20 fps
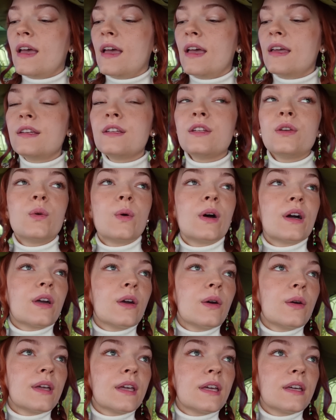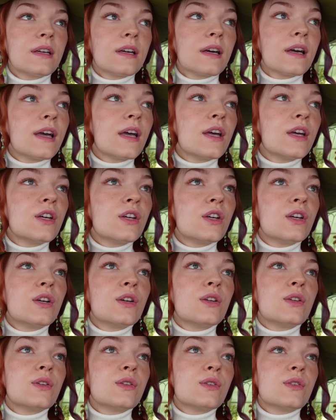And you are going
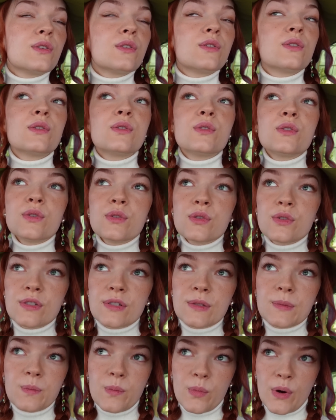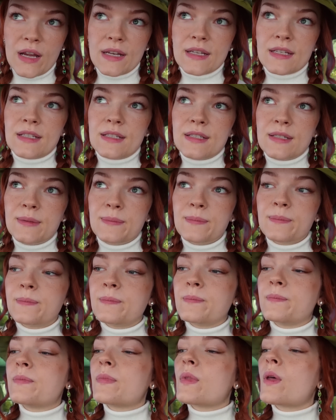to spread it
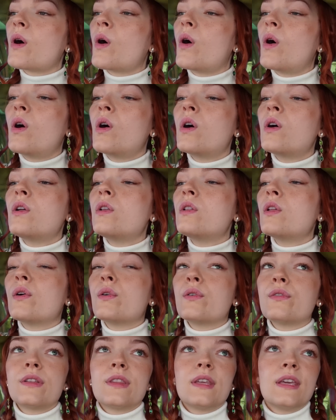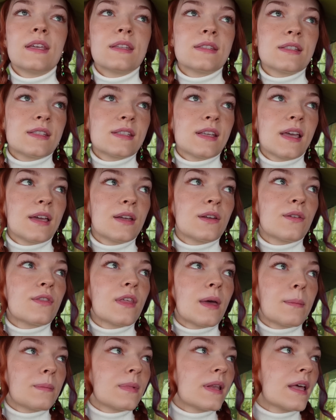all over the inside of
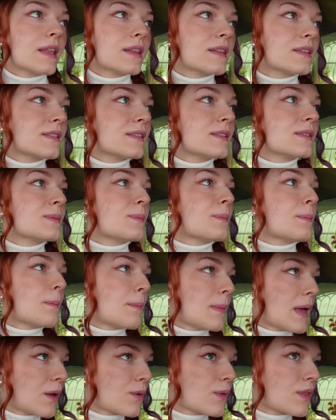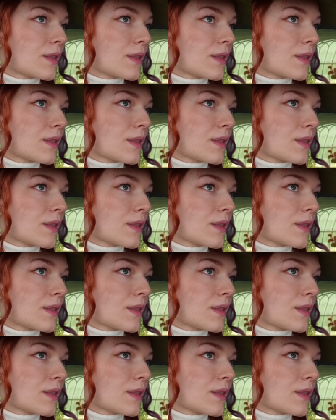that plant's mouth.